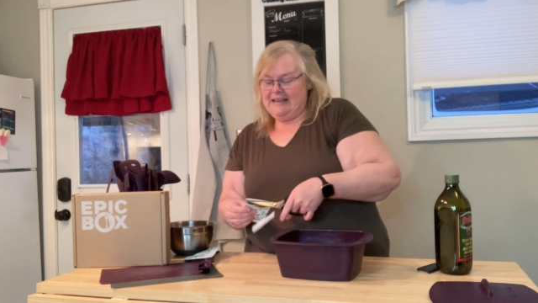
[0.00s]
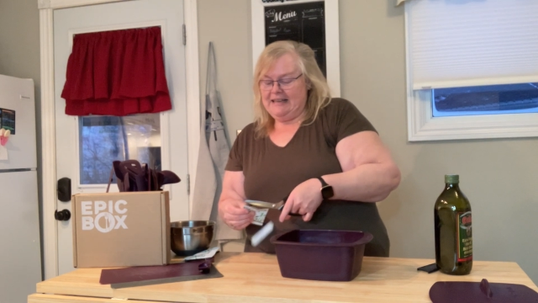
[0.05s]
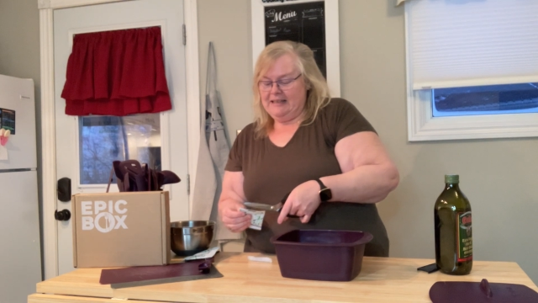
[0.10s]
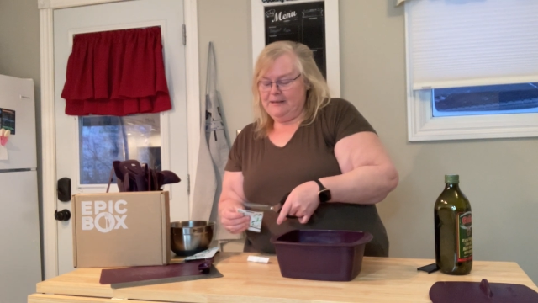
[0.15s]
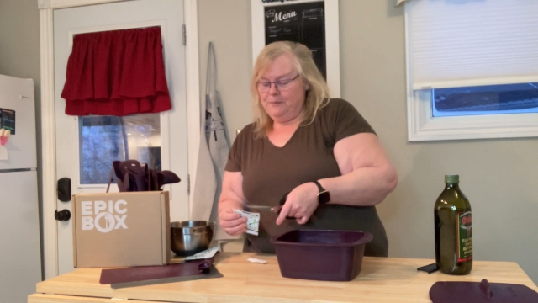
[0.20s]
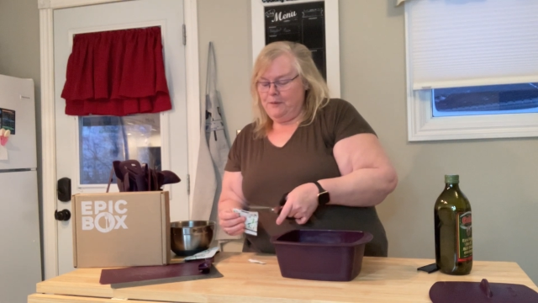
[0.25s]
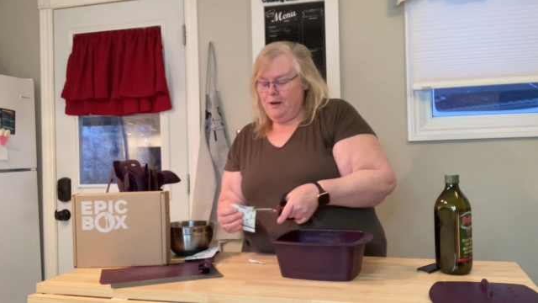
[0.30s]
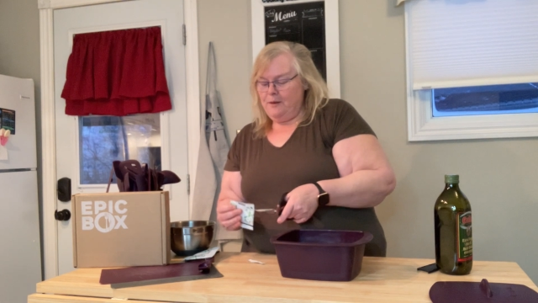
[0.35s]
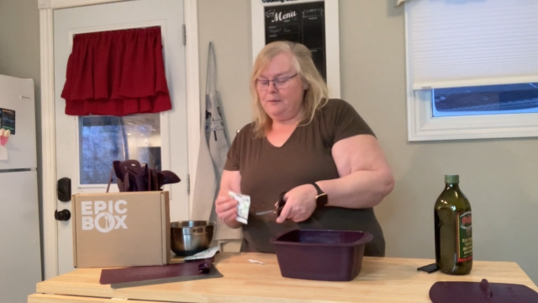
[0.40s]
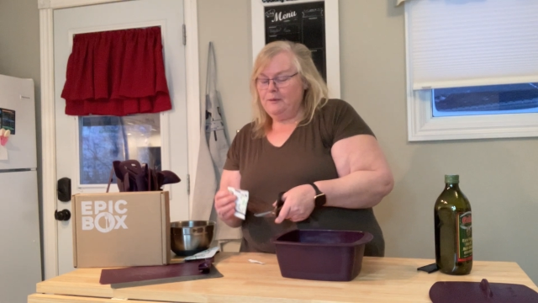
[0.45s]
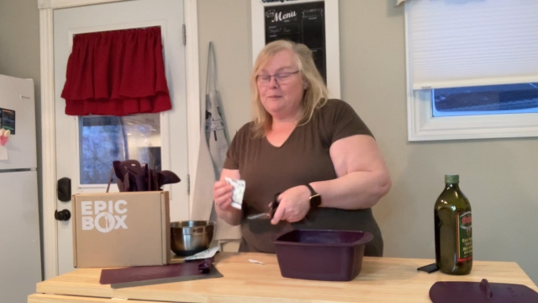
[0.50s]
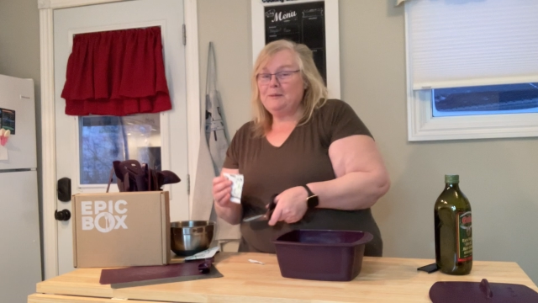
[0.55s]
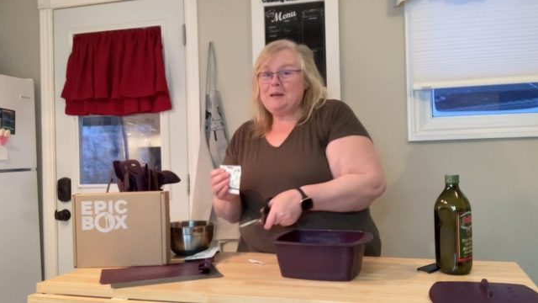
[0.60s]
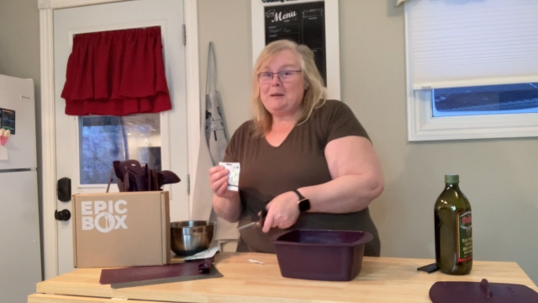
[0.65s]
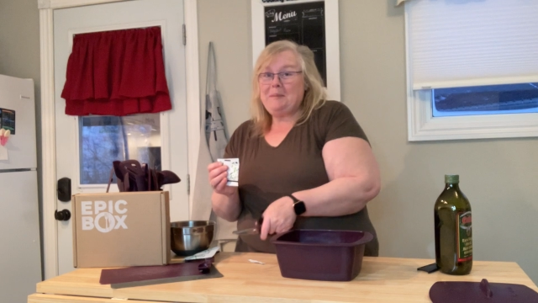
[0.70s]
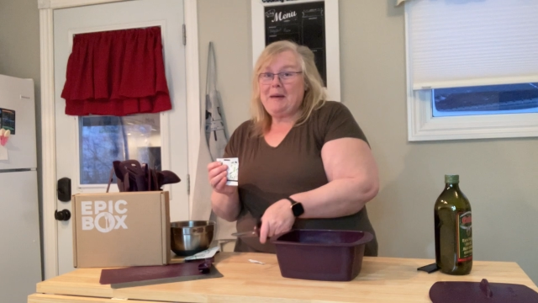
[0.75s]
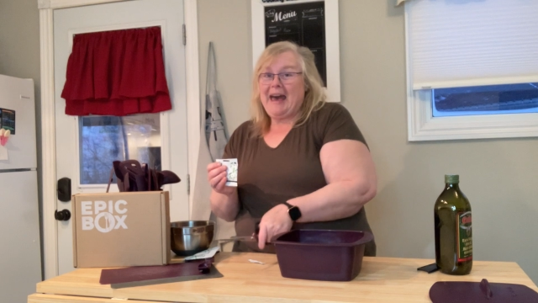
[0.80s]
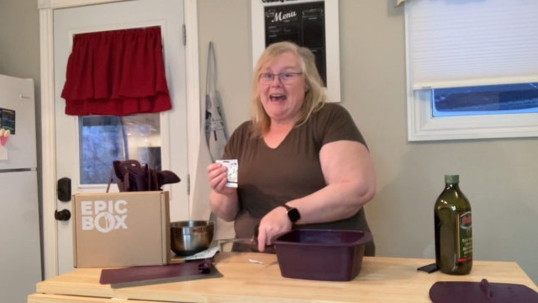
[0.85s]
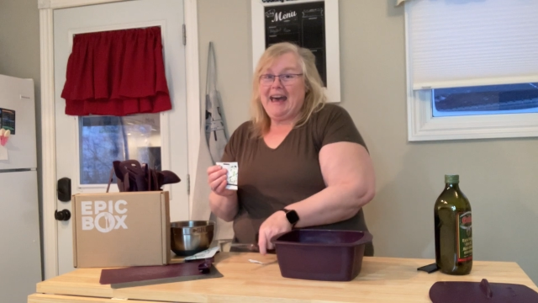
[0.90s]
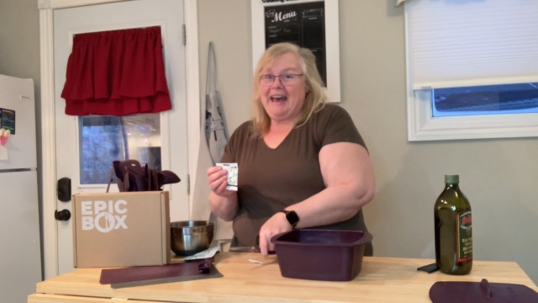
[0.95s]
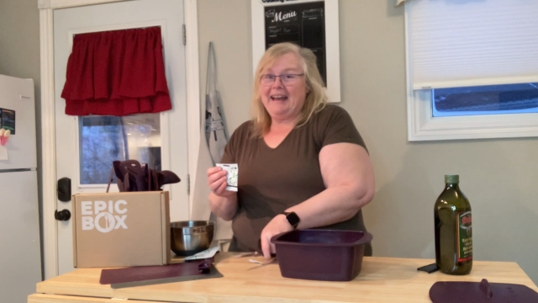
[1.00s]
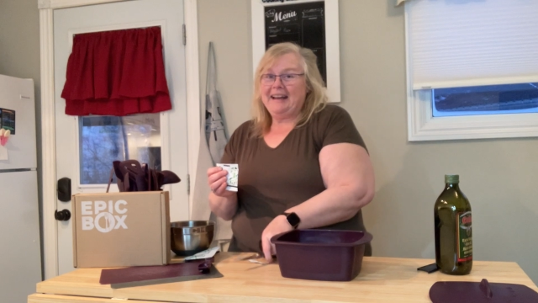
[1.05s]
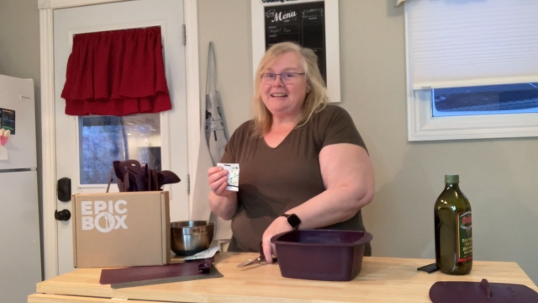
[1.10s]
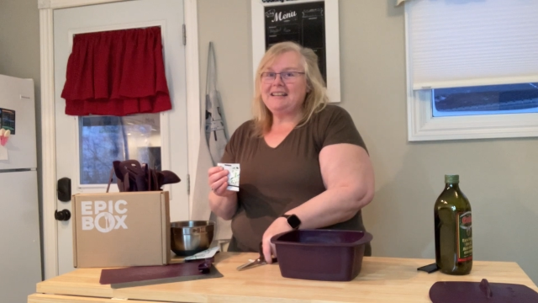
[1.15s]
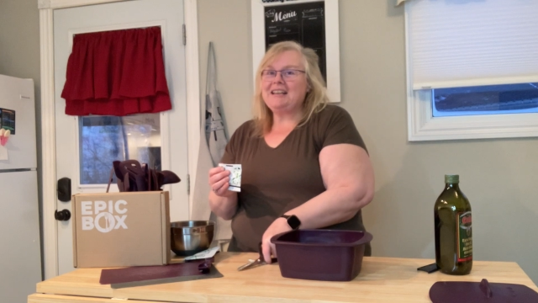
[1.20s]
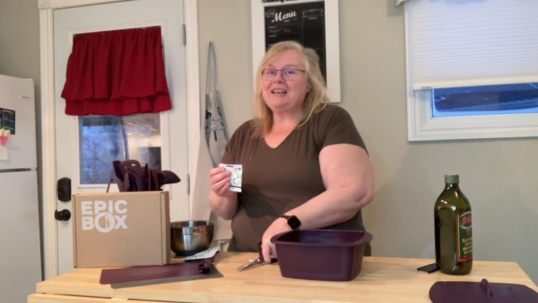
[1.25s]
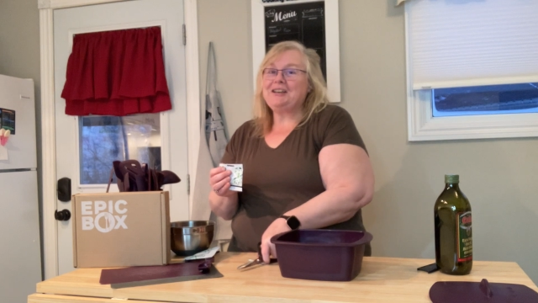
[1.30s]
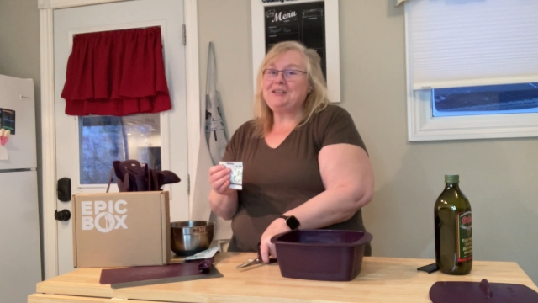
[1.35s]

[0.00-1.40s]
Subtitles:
is probably packed,